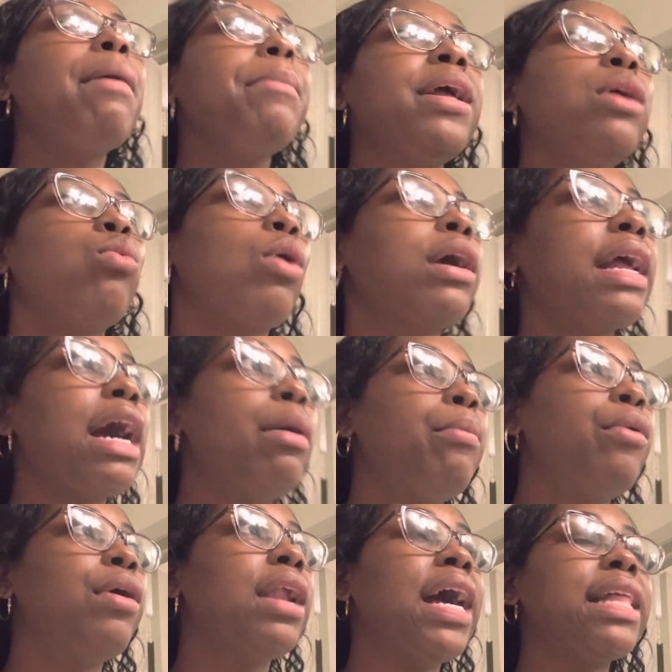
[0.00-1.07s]
mean work out
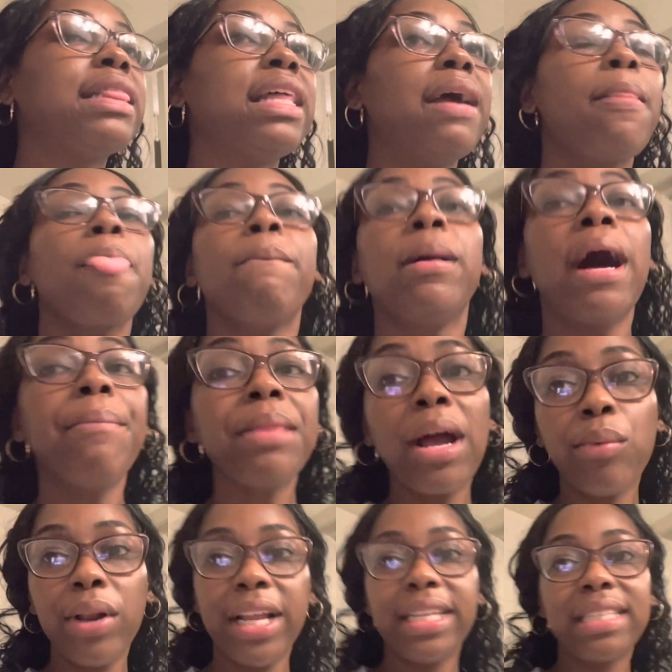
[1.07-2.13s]
more like that, I'm not
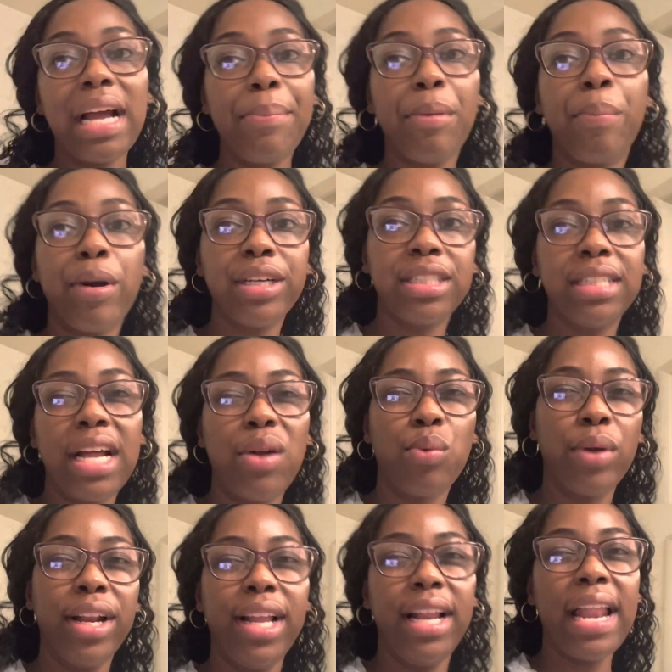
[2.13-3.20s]
really the type of person that
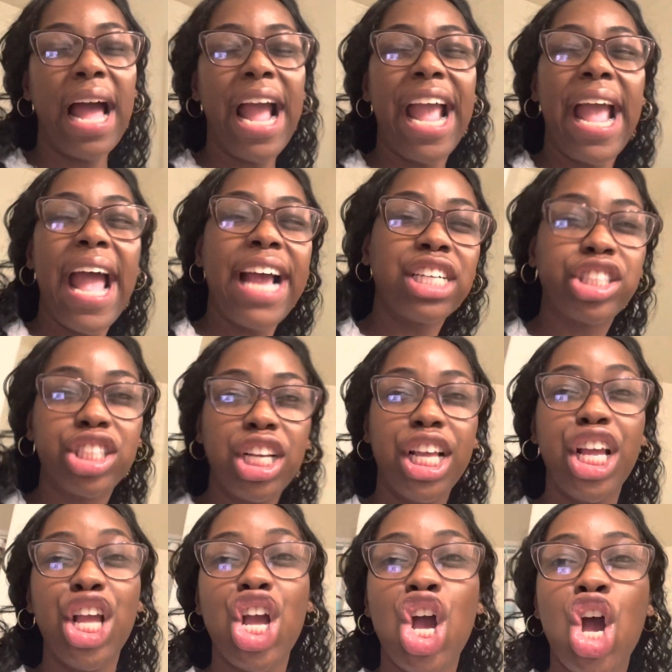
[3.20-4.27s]
really like
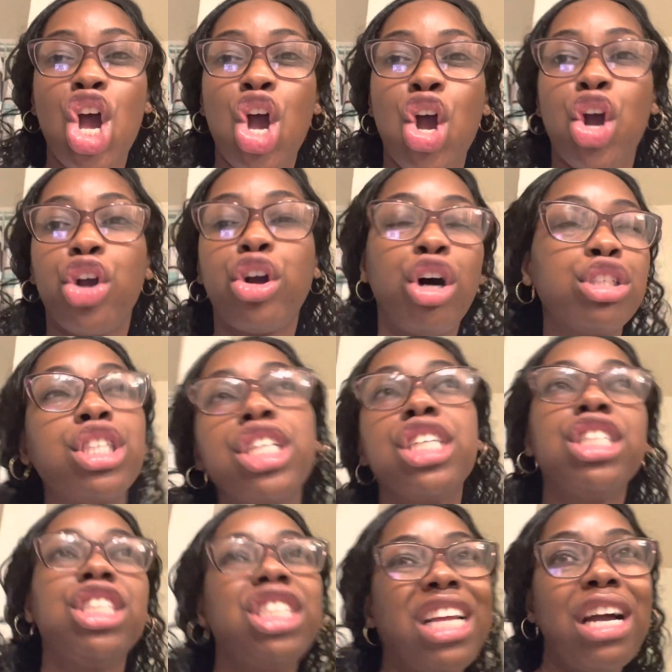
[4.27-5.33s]
actually go to the
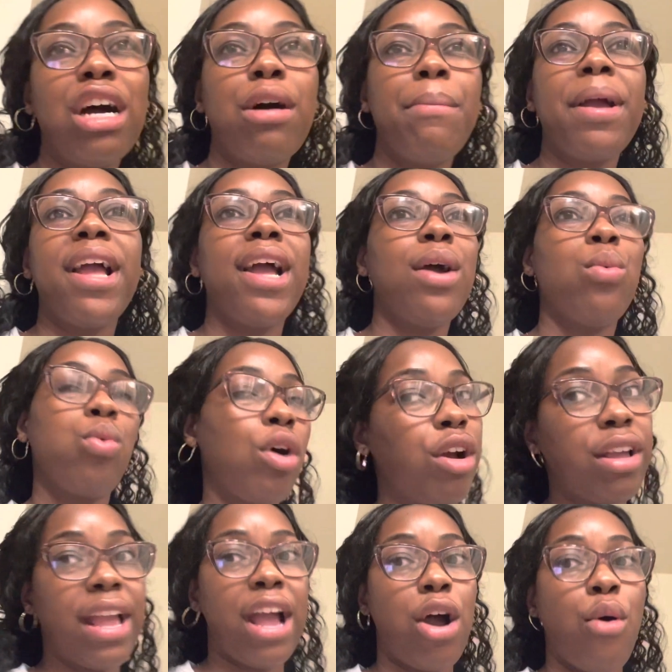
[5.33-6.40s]
gym and
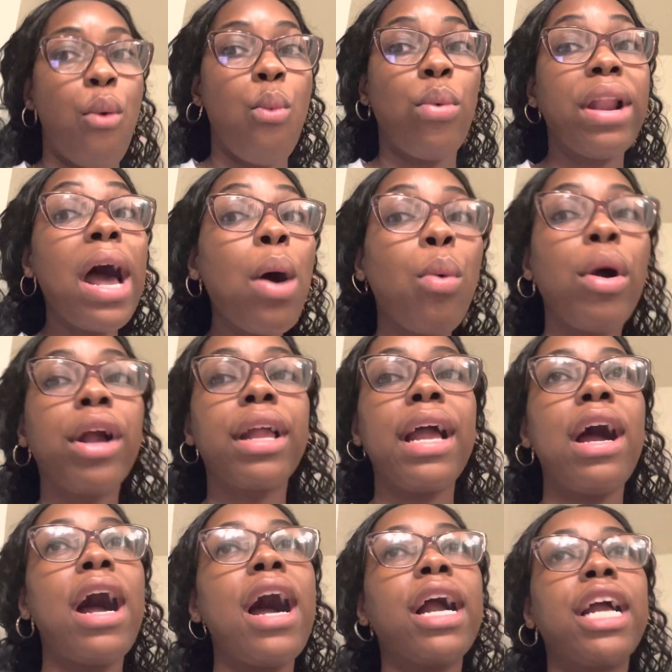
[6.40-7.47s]
work out. When I work
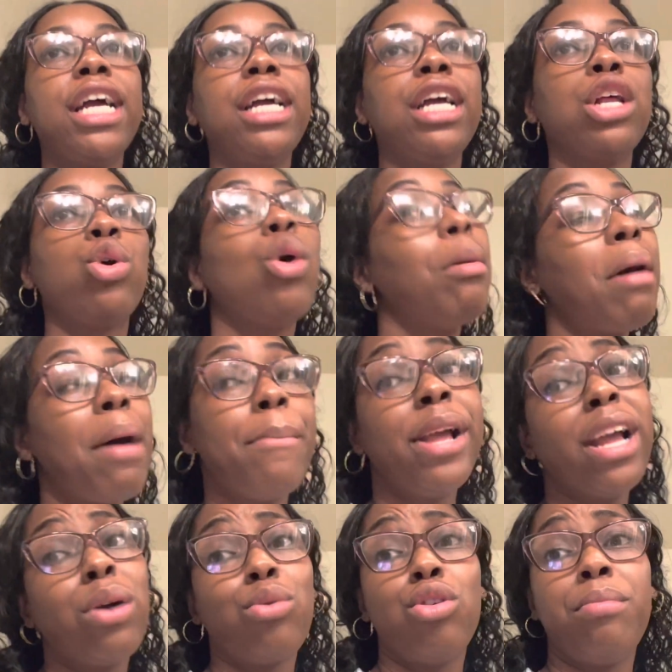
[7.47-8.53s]
out, I can go in my
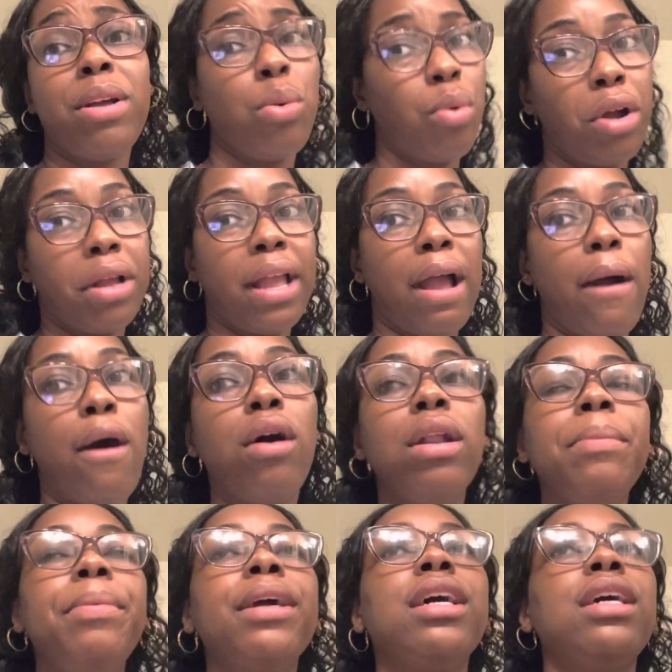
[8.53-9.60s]
bedroom and work out
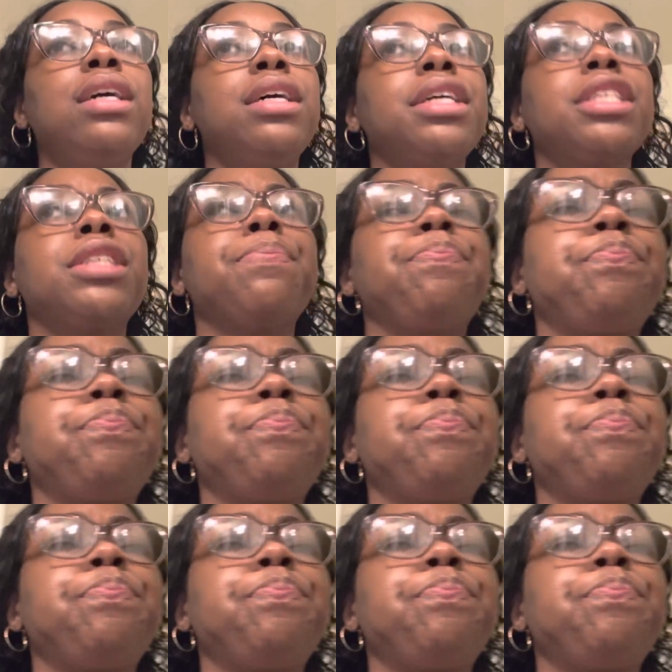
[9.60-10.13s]
only because